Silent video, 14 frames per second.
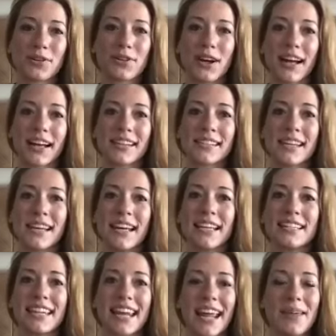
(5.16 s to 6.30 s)
Lacrosse.
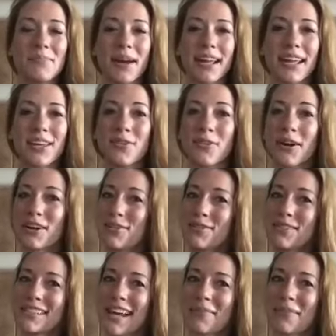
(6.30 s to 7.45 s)
Today, bringing you our new
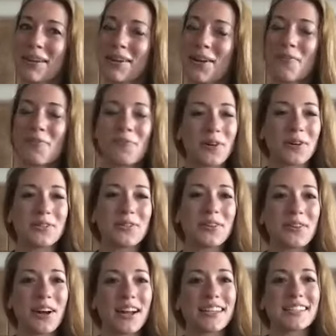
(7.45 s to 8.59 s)
segment, World
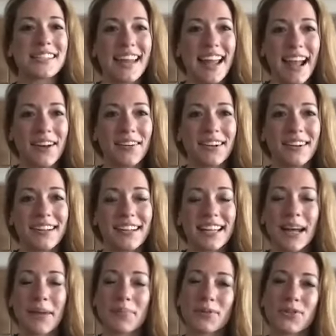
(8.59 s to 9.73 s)
Lacrosse Now, an
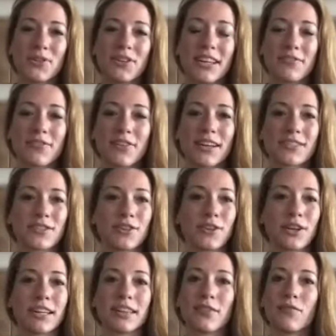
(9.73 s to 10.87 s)
opportunity for us to
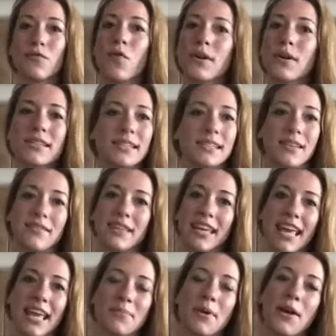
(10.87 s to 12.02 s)
look at the voices of the
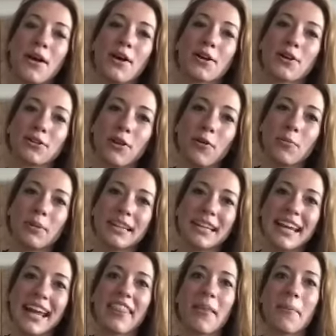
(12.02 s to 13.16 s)
game
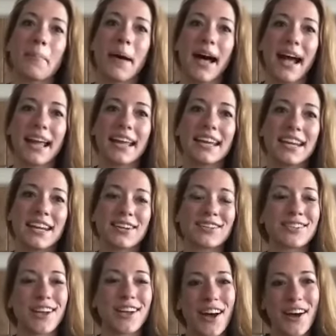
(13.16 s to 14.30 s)
globally and the
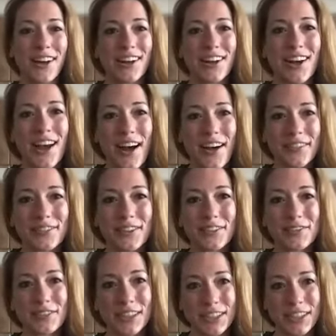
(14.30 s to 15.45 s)
pioneers on and off the
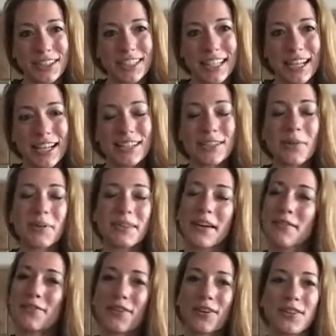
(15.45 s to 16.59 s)
field. So
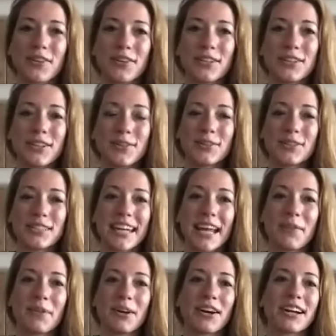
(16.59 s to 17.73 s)
without further ado, today
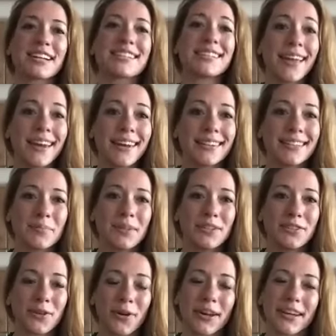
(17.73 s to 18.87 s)
we are excited to be
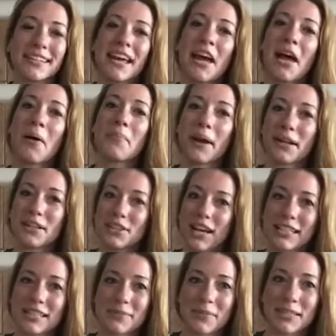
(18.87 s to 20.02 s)
joined by
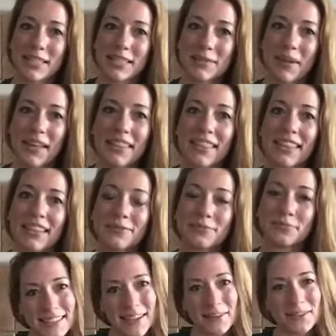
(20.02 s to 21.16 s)
Jasmine Smith.
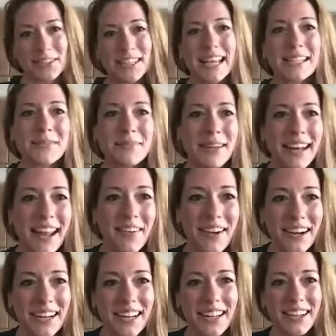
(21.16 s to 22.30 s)
So Jasmine, how
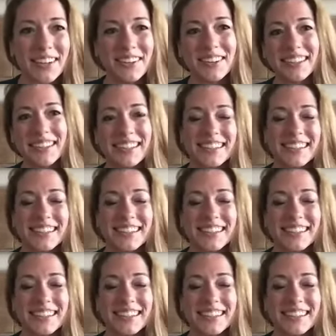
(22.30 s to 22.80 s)
are you?